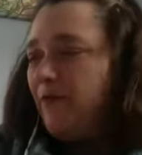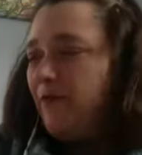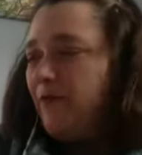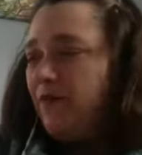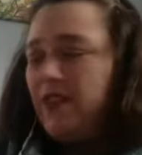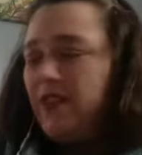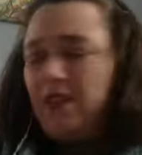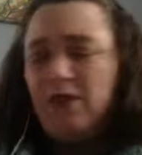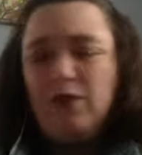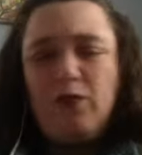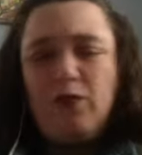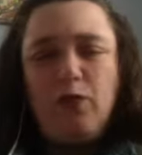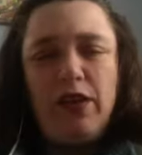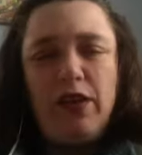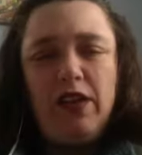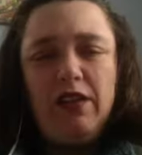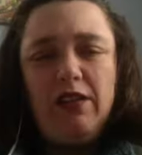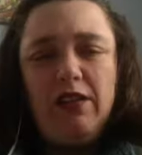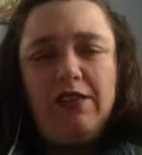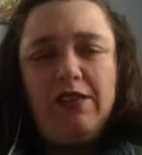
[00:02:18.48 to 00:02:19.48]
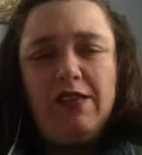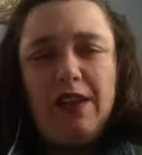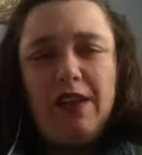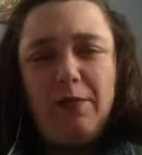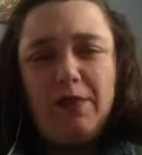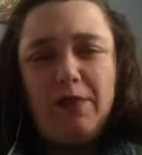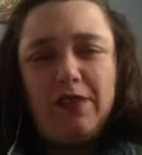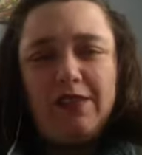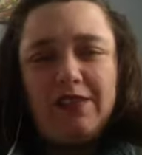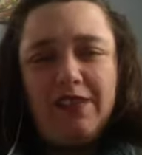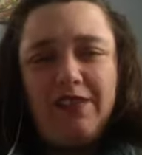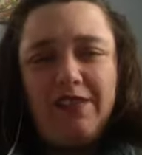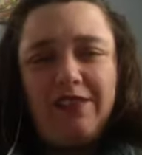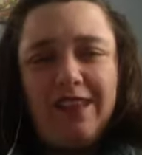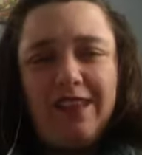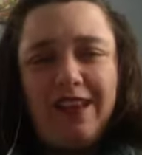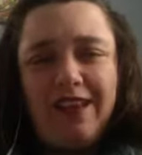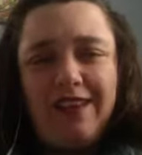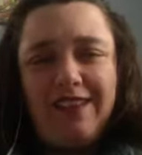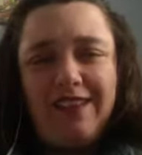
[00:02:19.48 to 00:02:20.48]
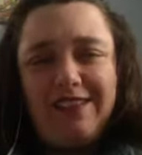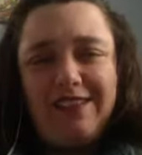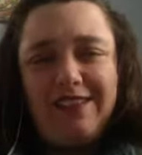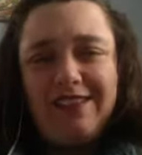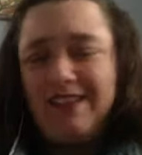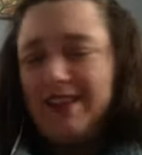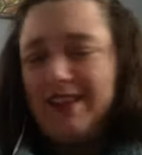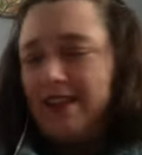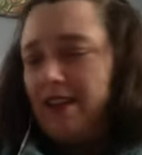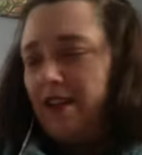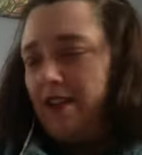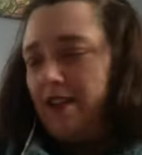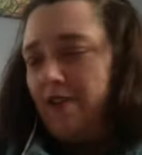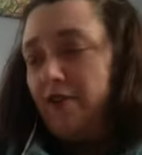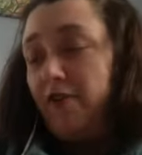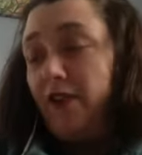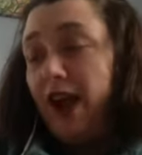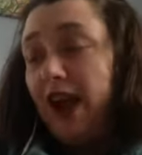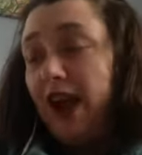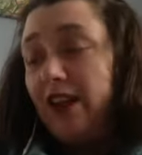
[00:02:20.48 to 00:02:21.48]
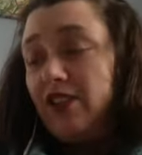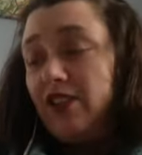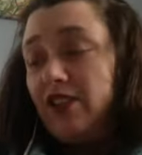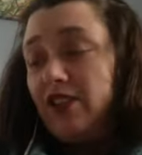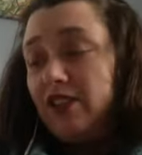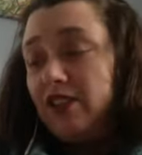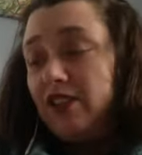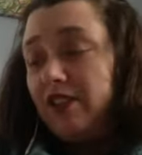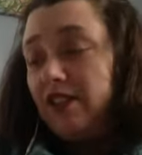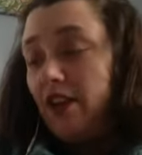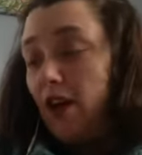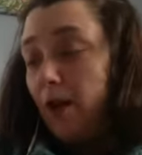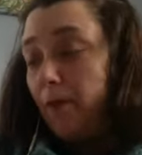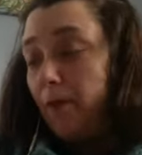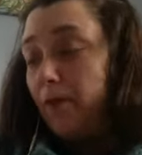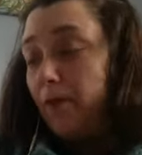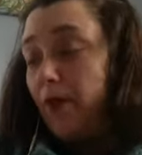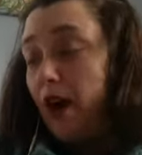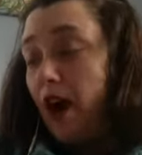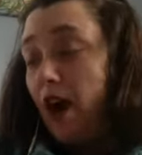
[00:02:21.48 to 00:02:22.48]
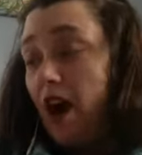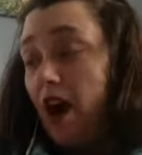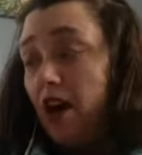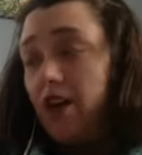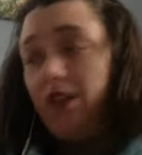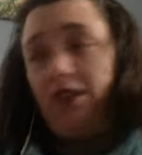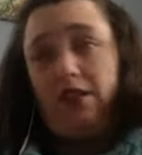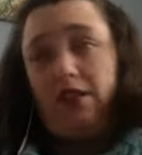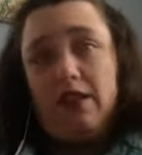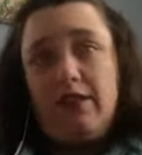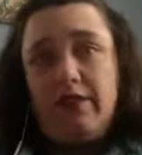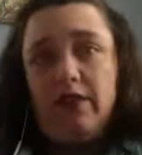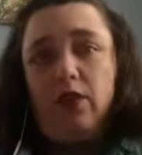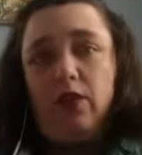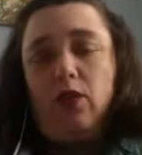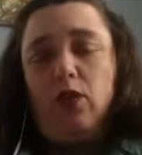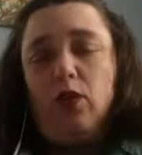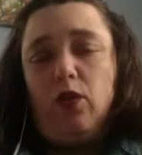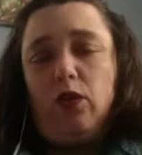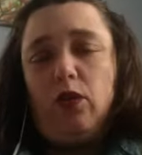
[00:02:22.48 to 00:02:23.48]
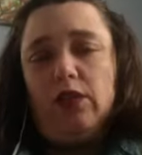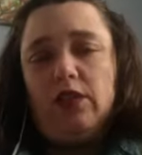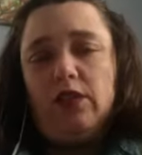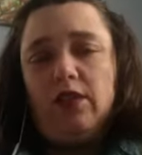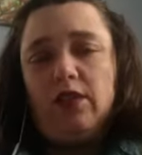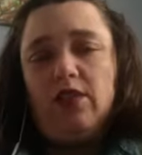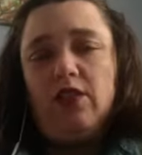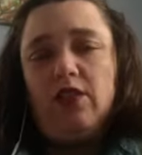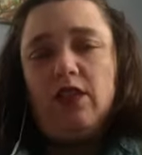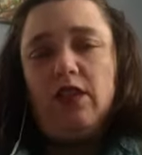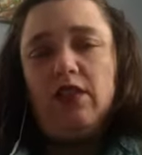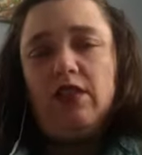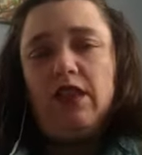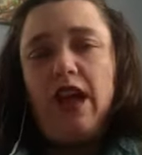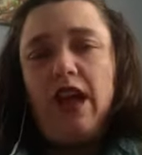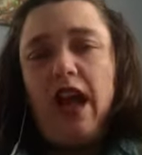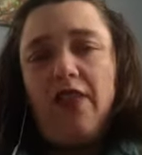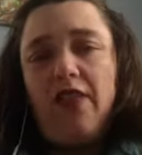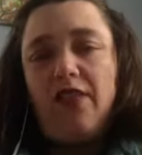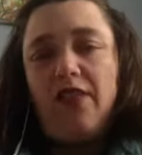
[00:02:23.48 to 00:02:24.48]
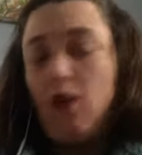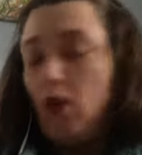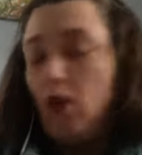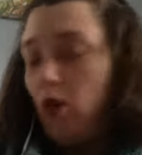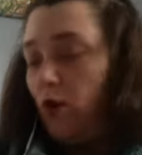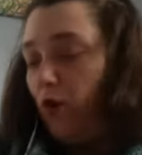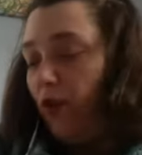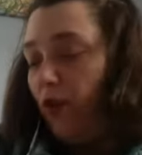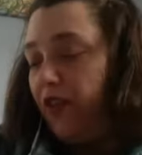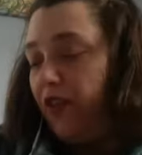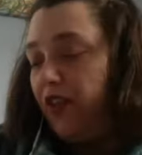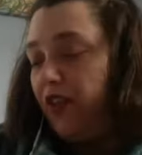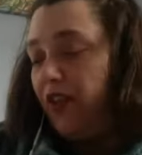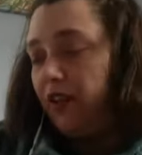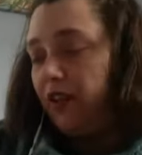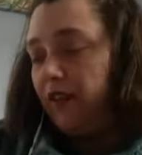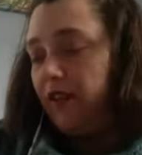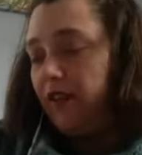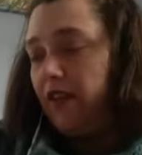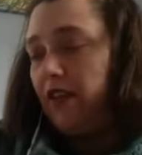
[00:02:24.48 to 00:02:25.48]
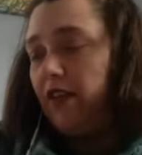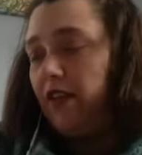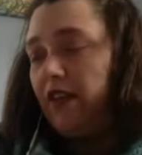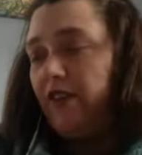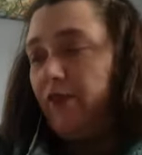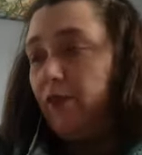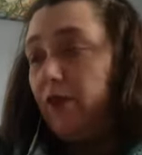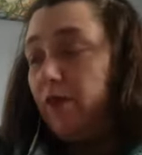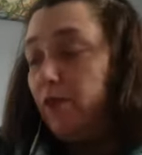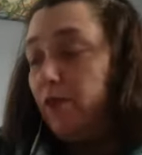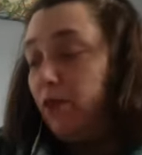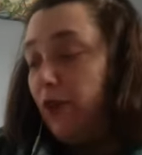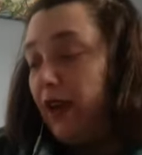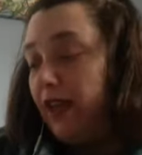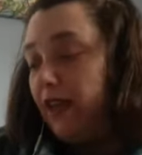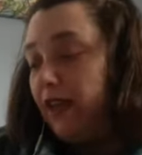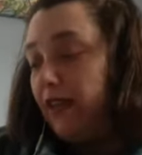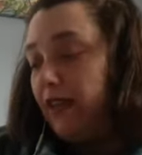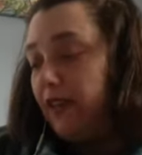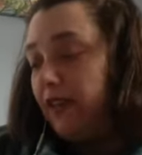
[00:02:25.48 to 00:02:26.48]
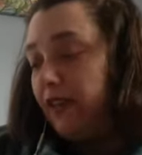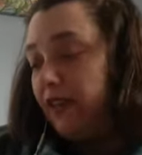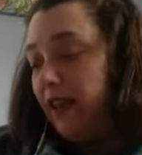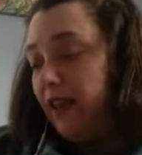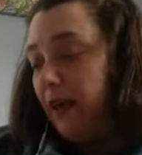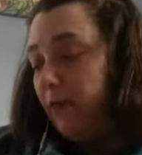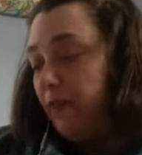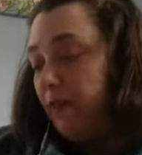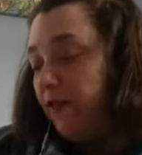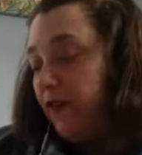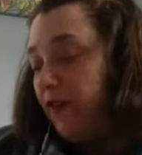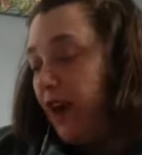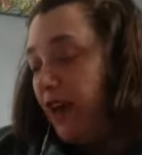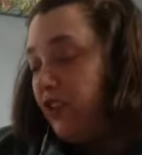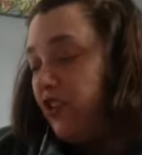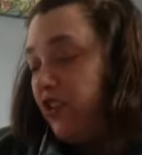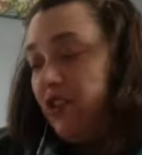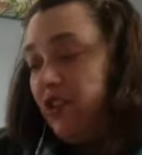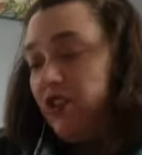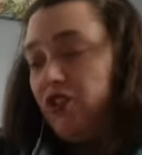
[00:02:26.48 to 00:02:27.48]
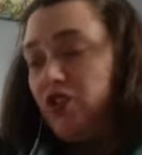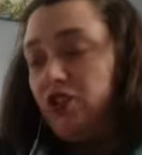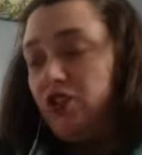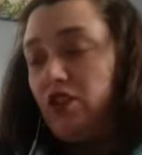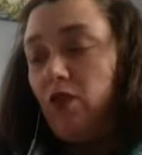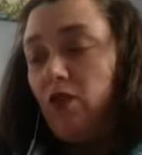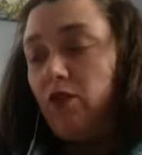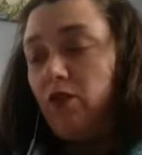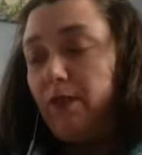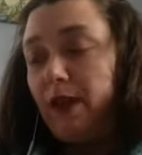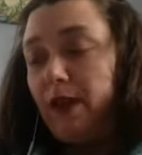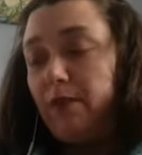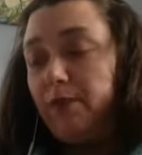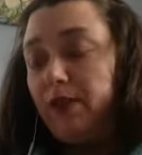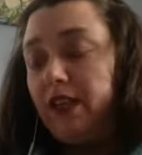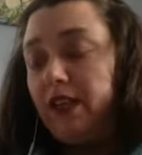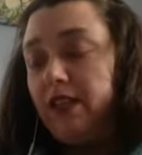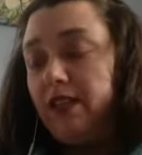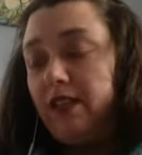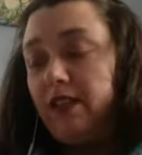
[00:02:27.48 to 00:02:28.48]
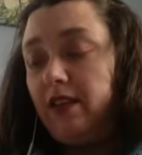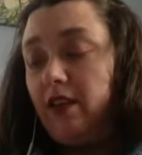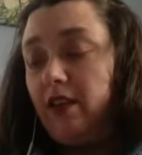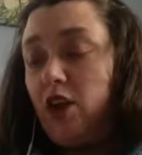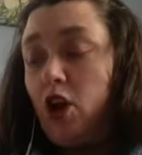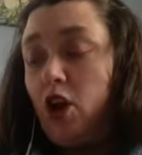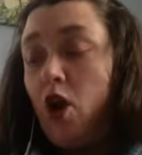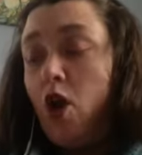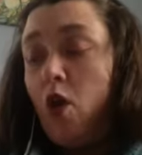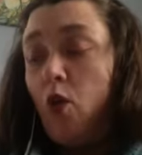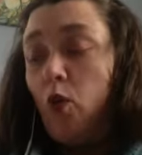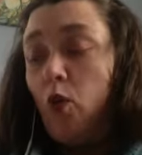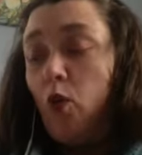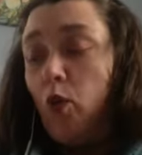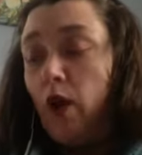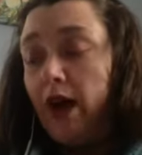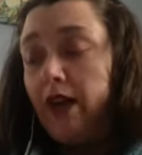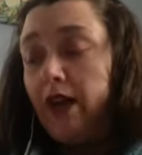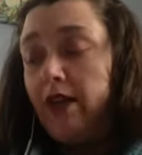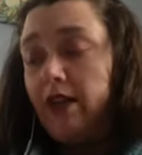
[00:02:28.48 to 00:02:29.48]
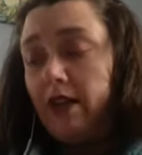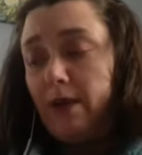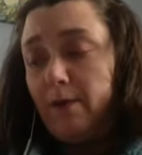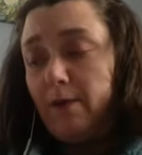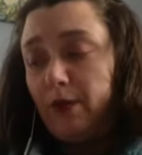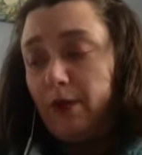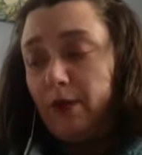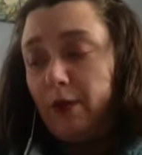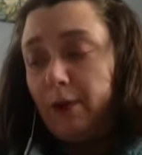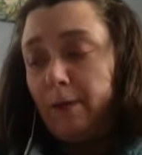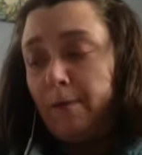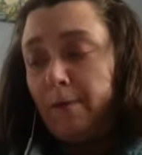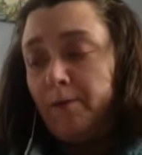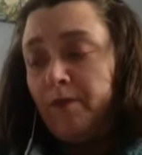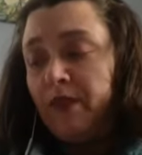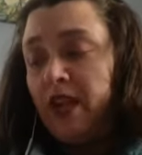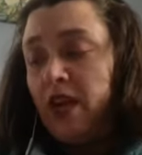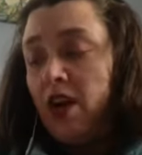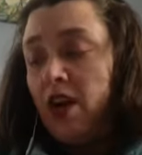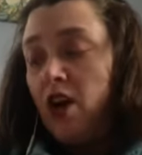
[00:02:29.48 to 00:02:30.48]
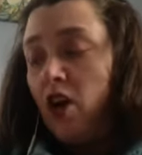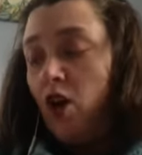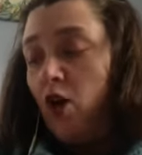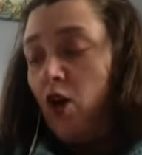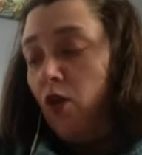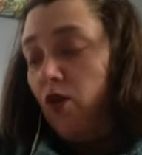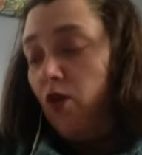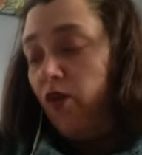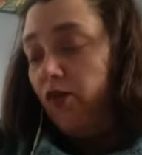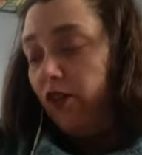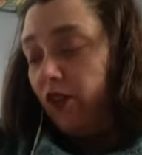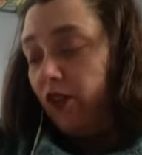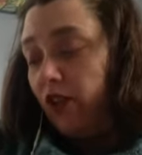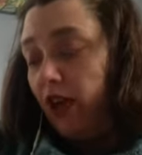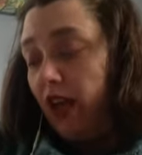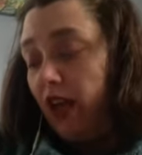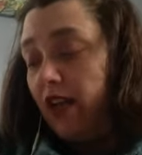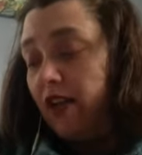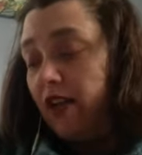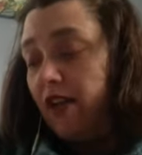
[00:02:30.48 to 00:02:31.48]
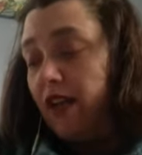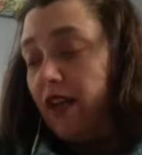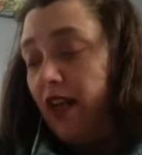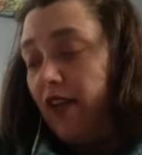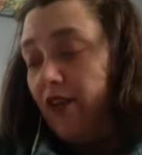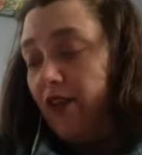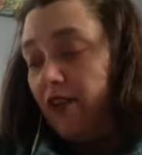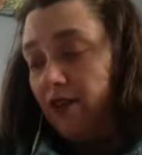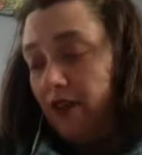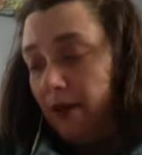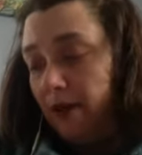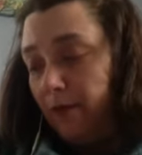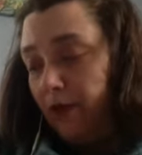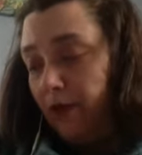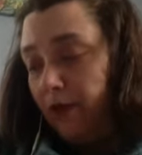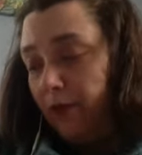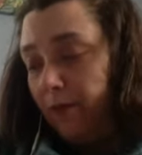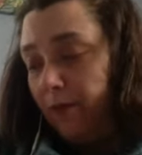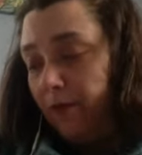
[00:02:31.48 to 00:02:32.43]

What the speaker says: They're weird numbers, aren't they? Fractions are part of a whole. So they're not the whole thing. They're if we break things up. A fraction is shown by placing one number over another number.